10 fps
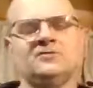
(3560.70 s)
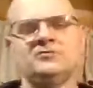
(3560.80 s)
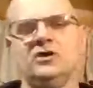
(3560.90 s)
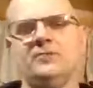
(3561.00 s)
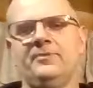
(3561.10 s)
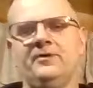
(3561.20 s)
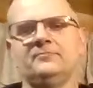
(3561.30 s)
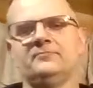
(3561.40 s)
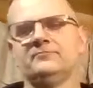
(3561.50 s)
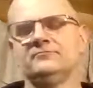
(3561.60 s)
jump it,
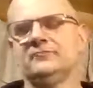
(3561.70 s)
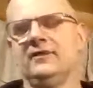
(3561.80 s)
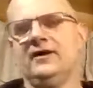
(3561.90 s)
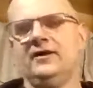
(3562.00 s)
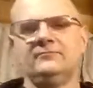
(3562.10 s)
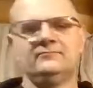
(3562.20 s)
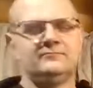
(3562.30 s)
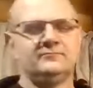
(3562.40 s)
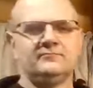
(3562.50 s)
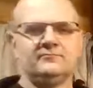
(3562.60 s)
land,
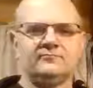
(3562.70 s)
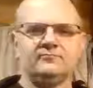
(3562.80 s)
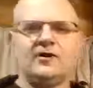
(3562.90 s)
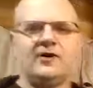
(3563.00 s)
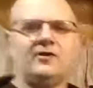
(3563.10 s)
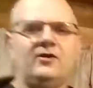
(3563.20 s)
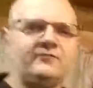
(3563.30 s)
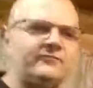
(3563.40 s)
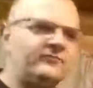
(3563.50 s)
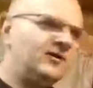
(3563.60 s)
ride
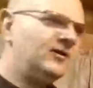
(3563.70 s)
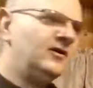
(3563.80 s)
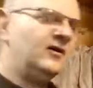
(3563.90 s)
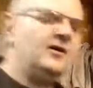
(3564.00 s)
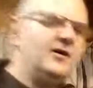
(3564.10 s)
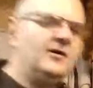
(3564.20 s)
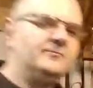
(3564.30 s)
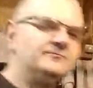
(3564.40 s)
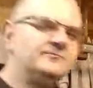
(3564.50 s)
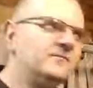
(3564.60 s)
off.
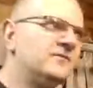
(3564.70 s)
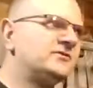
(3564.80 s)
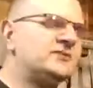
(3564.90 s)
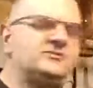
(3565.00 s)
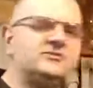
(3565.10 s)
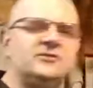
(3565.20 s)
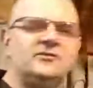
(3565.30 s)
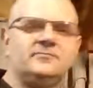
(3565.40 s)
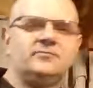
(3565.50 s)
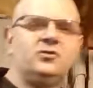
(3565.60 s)
Um, so it's
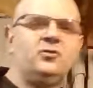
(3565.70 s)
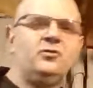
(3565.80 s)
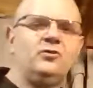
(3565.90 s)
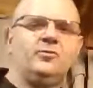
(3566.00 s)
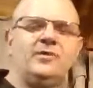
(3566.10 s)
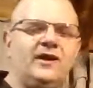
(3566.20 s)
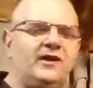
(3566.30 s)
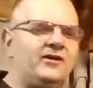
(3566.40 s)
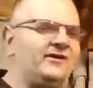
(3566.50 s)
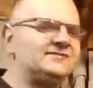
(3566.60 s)
a cool little play
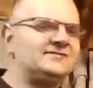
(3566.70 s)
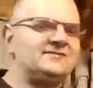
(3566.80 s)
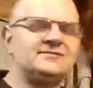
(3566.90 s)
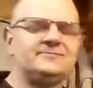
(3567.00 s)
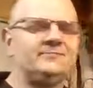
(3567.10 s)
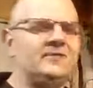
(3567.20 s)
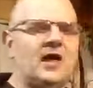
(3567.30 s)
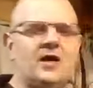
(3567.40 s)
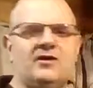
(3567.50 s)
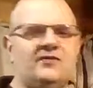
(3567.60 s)
area. It's
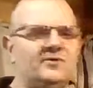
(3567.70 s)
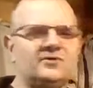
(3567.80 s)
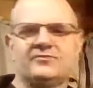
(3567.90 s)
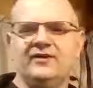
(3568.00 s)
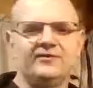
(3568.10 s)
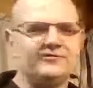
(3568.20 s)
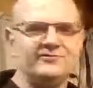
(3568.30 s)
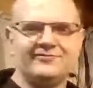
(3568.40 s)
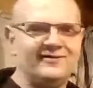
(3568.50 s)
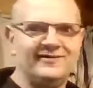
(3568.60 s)
I don't have much for acreage
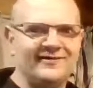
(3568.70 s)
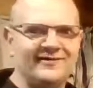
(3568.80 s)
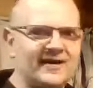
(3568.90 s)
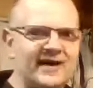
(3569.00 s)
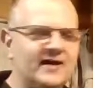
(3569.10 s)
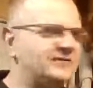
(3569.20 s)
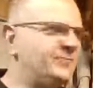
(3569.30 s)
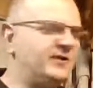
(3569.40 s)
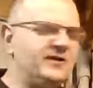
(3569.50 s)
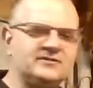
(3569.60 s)
or anything like that,
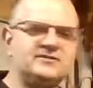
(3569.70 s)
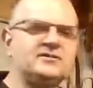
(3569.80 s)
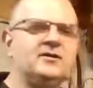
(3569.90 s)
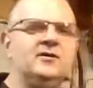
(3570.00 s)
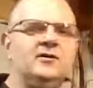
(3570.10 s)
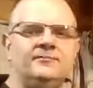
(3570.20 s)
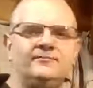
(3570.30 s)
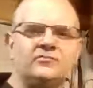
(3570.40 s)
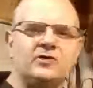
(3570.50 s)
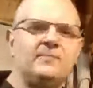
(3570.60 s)
but it's
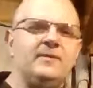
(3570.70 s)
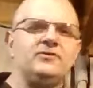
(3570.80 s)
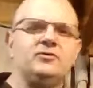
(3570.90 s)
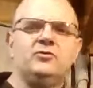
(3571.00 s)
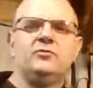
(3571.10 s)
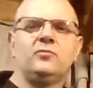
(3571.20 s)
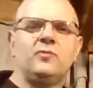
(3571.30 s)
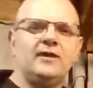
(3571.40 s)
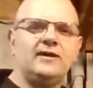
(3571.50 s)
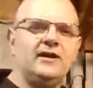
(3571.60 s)
trying to make do with
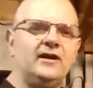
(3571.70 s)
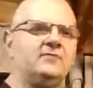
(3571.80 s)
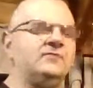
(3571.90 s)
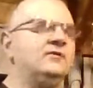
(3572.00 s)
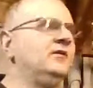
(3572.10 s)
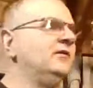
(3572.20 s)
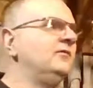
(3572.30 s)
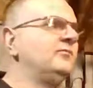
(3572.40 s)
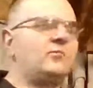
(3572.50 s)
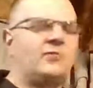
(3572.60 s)
what I can,
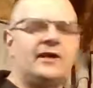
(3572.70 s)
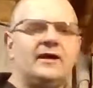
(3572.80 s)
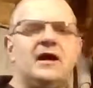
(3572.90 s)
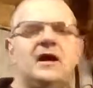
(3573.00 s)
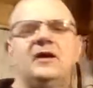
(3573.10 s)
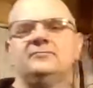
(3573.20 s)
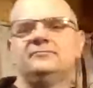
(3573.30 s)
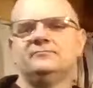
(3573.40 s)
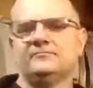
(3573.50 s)
what I got.